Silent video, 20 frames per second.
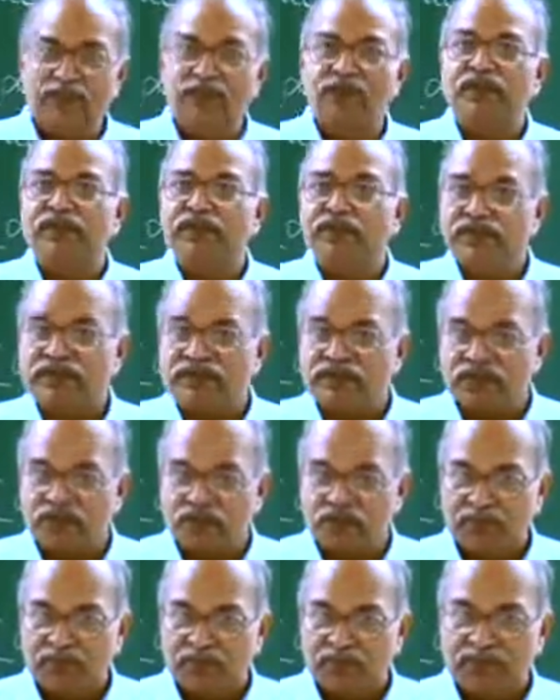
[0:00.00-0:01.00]
to the direction
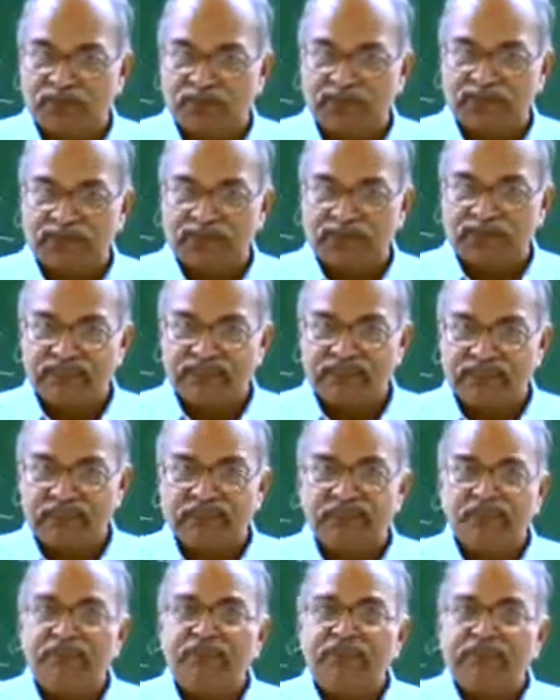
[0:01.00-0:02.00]
of propagation,
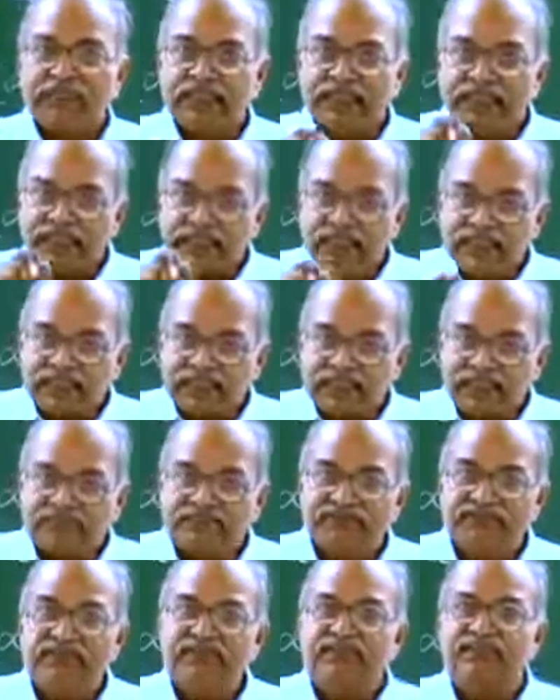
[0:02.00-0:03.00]
but it has a
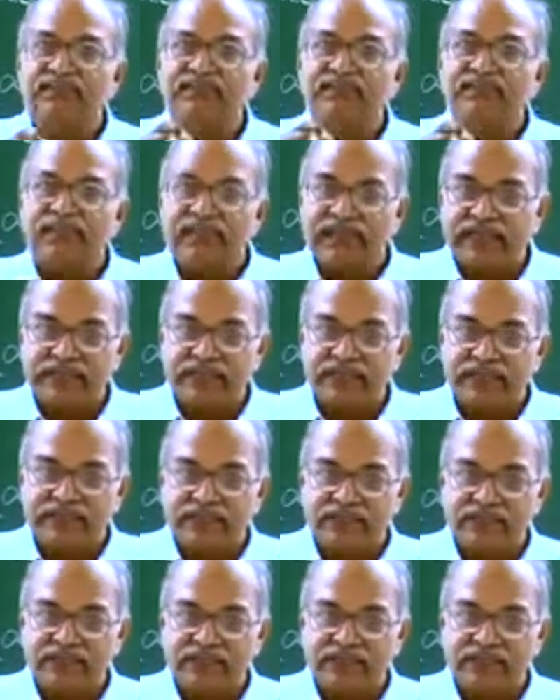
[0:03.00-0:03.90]
fixed direction,